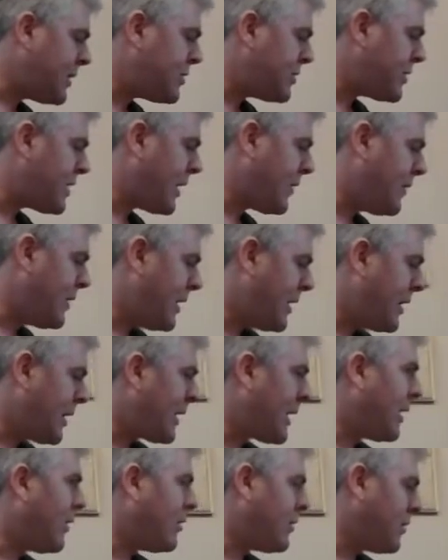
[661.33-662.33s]
just have a little
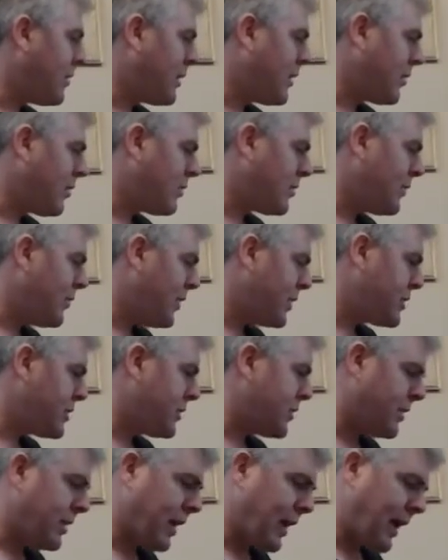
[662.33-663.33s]
go at doing long division
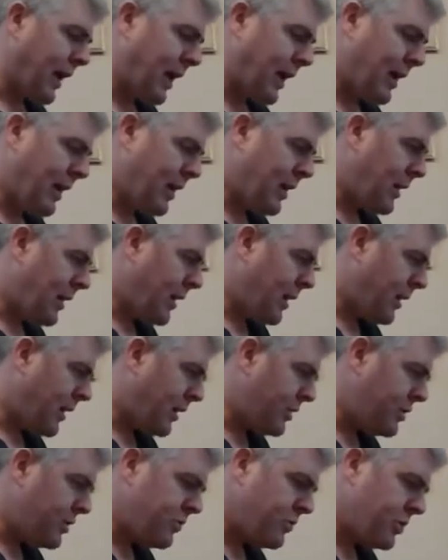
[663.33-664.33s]
today. And I
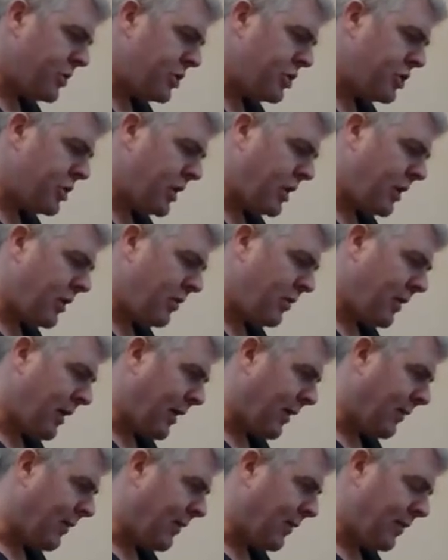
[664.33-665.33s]
just want to show you
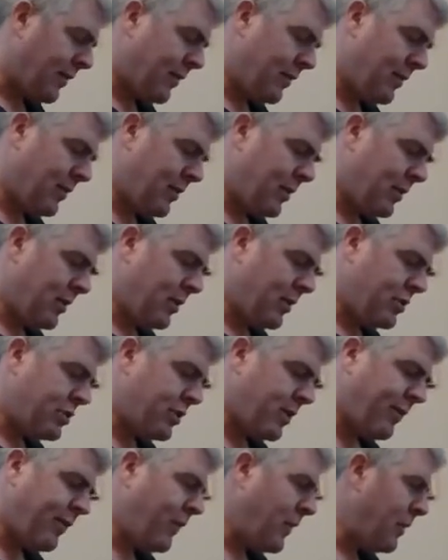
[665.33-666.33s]
this.
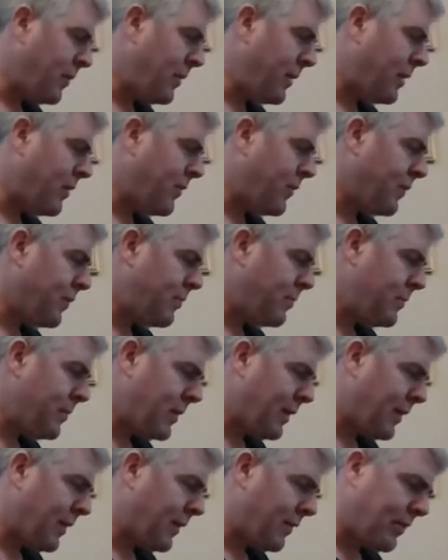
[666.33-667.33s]
Just following on from
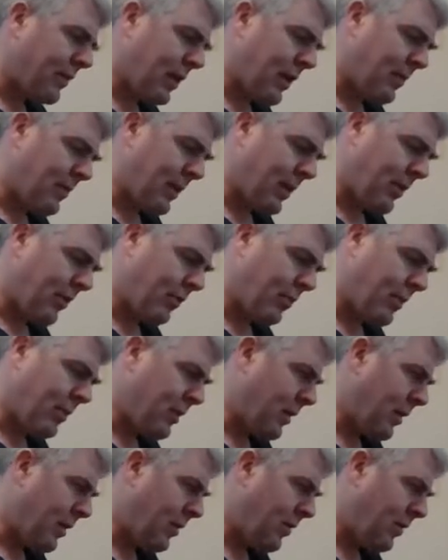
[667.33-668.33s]
last time when I was with you.